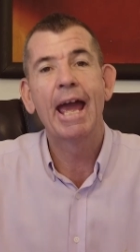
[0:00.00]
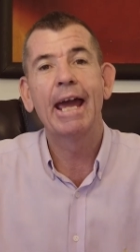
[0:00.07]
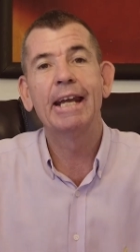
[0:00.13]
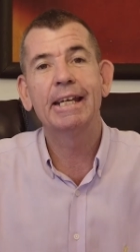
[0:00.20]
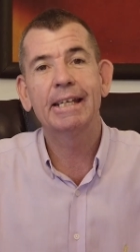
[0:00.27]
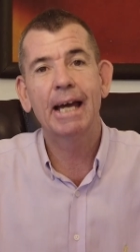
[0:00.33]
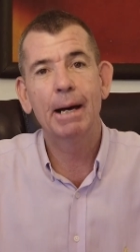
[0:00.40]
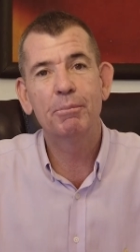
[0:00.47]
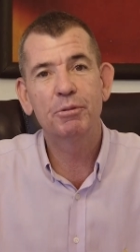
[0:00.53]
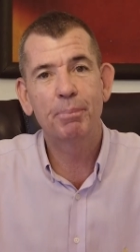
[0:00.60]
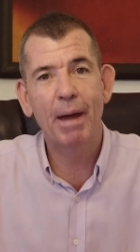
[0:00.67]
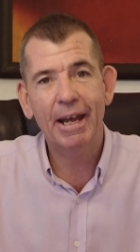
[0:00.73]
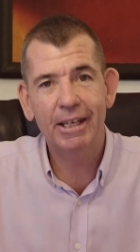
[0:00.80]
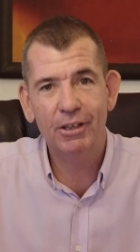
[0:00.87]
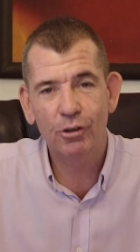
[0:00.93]
and it comes
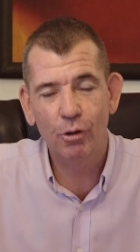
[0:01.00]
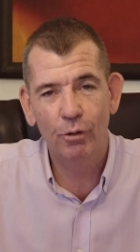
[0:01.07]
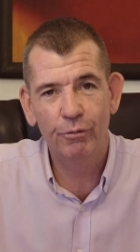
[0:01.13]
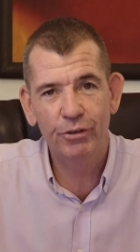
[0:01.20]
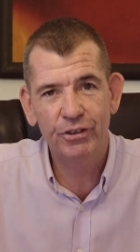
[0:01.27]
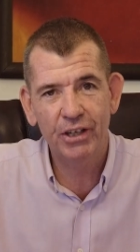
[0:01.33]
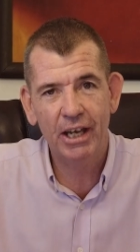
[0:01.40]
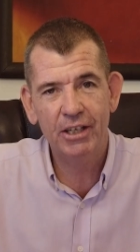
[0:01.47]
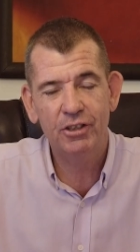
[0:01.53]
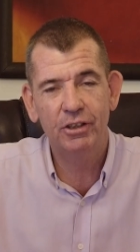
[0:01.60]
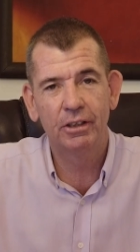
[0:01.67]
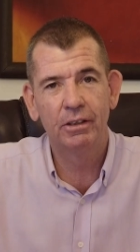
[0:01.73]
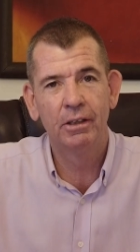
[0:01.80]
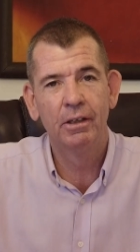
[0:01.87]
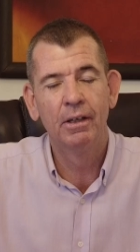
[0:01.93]
back in a
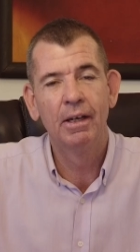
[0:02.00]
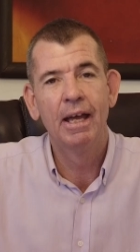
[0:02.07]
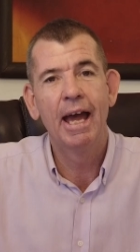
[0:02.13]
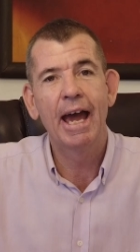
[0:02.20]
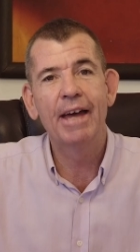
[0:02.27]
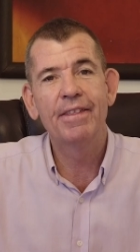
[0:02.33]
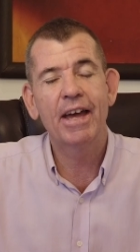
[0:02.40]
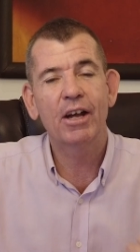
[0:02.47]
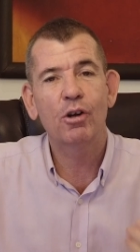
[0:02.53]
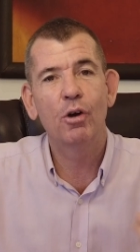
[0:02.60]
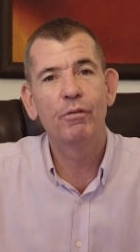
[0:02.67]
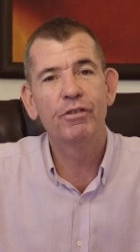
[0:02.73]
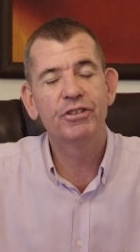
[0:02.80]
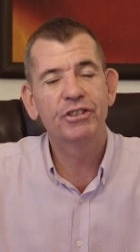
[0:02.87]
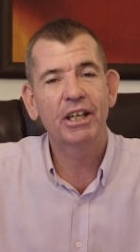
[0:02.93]
conversation, and that
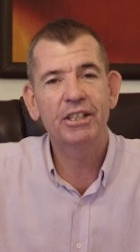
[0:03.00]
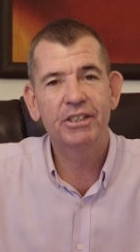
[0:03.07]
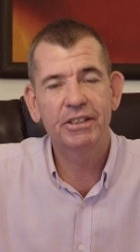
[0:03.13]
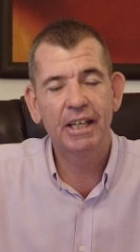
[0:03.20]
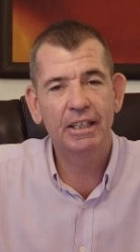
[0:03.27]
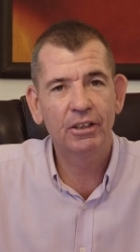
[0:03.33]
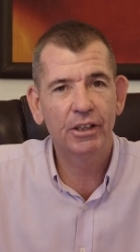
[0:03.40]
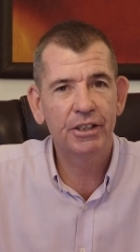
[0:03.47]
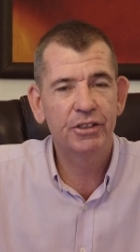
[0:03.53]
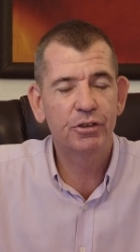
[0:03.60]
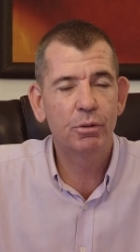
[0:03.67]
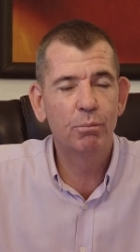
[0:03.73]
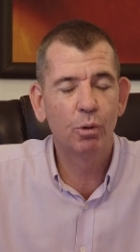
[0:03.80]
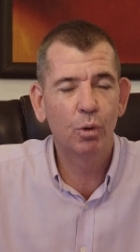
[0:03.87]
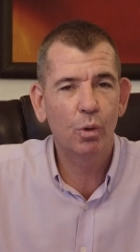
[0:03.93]
conversation then leads
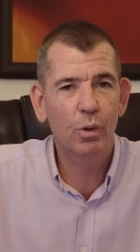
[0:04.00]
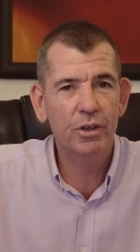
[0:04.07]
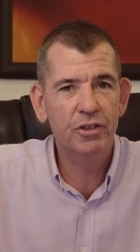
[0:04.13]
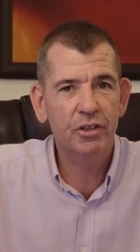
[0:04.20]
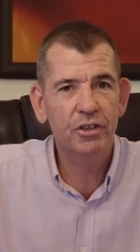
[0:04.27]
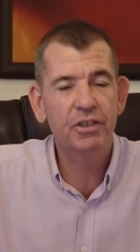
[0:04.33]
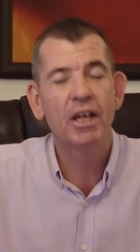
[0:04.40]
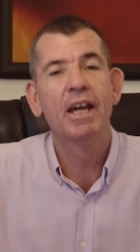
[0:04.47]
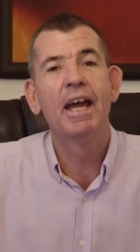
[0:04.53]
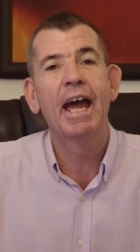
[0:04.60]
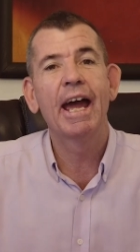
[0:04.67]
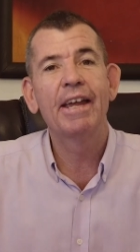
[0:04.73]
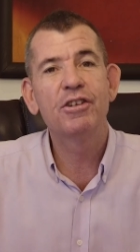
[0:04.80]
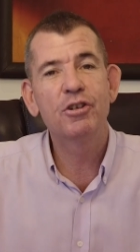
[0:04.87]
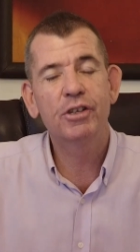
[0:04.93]
to more questions,
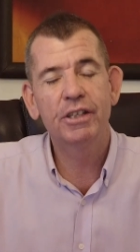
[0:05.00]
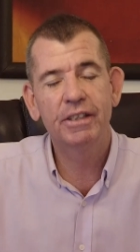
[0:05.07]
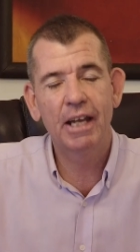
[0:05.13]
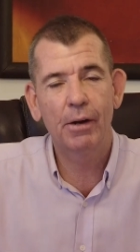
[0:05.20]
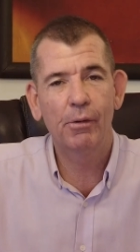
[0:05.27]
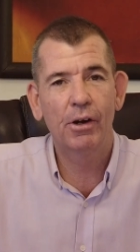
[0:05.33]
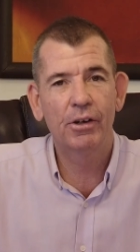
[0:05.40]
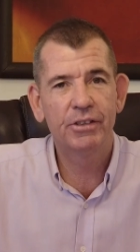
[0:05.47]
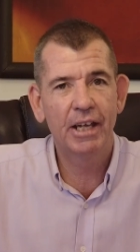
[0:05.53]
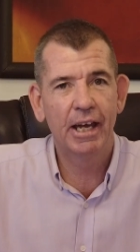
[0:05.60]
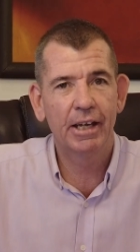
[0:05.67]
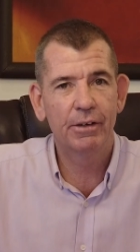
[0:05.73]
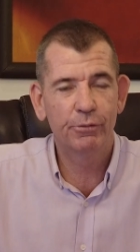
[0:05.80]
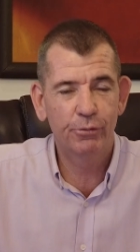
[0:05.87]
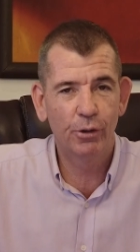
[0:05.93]
and you can narrow
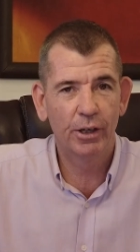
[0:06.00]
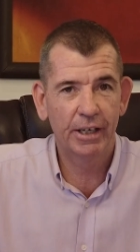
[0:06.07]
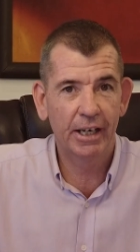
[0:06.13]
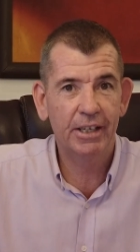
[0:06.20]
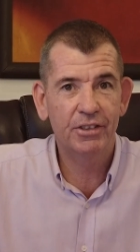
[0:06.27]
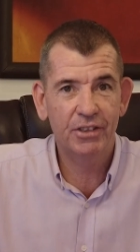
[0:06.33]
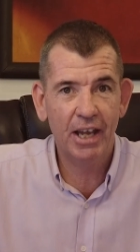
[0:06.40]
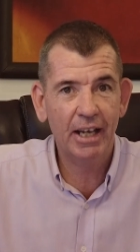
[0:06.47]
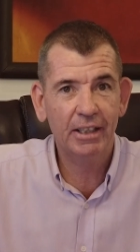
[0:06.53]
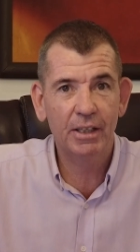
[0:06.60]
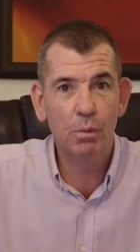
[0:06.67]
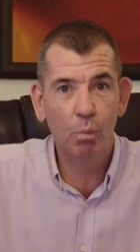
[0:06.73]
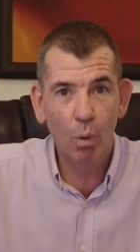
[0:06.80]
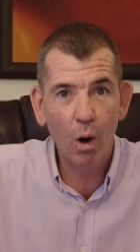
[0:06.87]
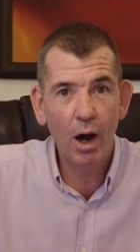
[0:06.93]
down and find out exactly
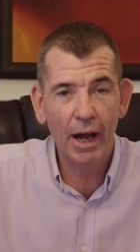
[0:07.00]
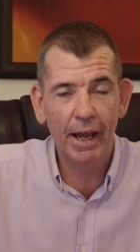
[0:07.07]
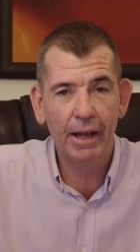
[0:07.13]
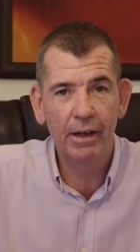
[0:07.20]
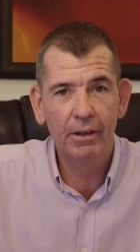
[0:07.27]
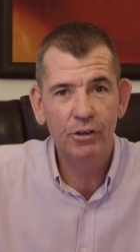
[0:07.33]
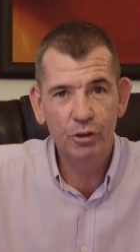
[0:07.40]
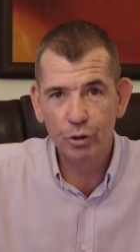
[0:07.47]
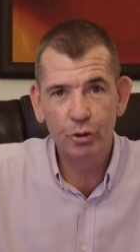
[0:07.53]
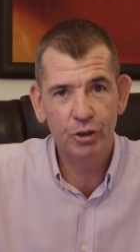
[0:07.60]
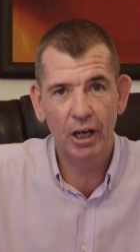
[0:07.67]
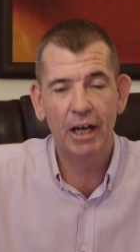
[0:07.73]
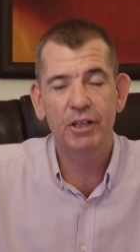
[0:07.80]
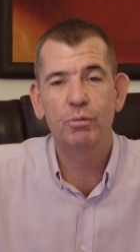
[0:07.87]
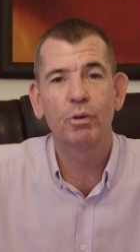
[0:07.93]
why you
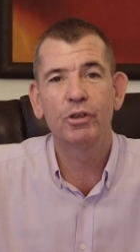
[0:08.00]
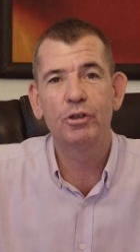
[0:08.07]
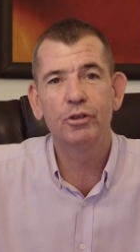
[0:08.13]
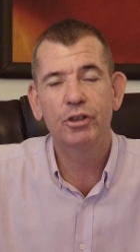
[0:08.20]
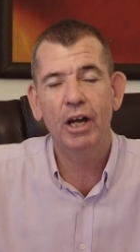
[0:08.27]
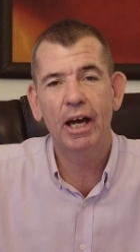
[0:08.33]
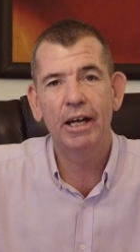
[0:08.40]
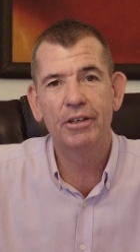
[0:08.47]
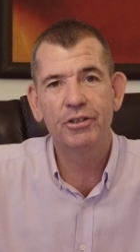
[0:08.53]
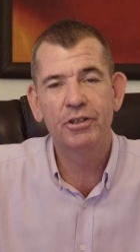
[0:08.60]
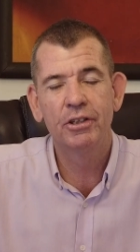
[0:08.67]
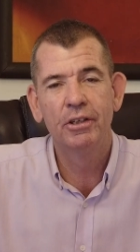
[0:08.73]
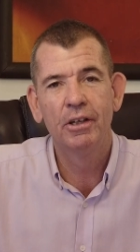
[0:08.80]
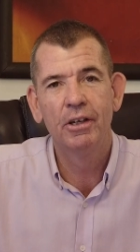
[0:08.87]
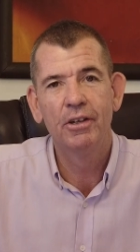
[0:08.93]
charge what you charge.
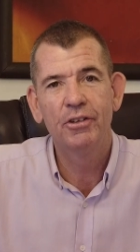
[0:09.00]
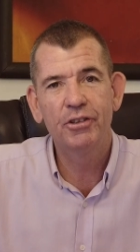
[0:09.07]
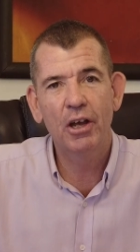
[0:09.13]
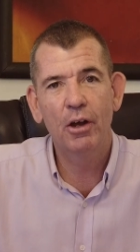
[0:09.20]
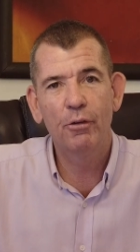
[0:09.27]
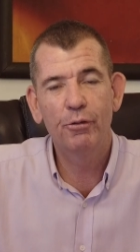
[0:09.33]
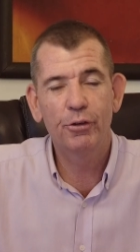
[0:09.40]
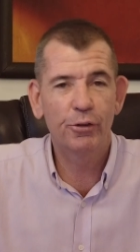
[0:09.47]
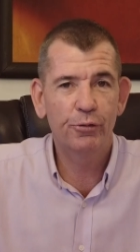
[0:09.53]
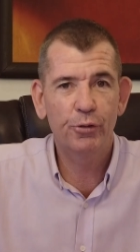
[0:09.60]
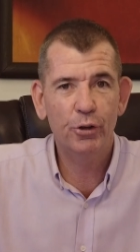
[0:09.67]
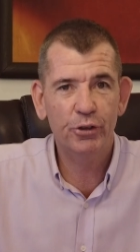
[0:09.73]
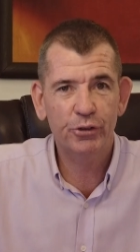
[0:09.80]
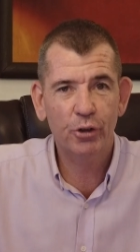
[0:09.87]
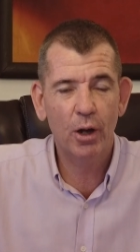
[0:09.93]
So for the
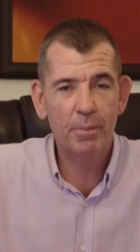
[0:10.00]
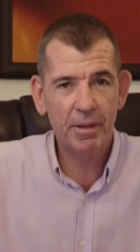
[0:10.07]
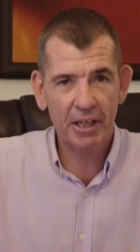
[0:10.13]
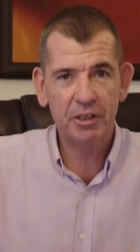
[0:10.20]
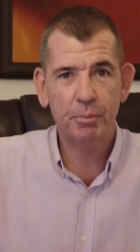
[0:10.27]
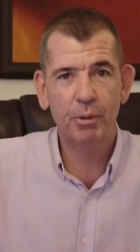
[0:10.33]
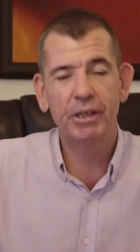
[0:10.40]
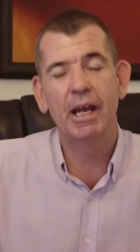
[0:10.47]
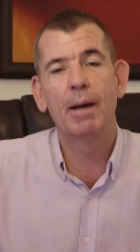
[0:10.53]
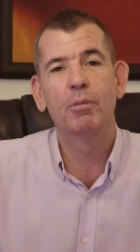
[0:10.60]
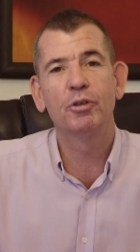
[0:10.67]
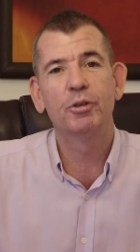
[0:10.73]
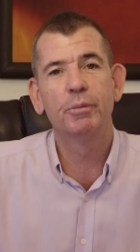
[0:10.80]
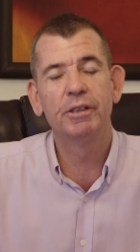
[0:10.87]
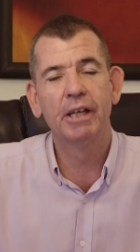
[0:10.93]
first time, that's been
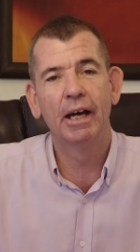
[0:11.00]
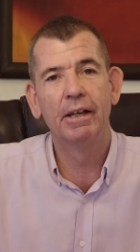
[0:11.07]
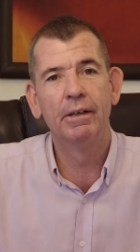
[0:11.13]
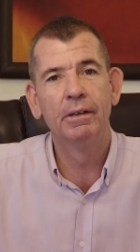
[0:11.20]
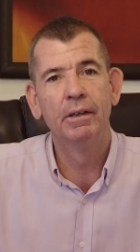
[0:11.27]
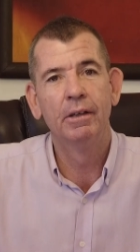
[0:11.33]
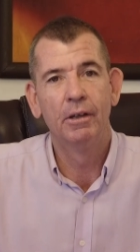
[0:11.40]
able to be done.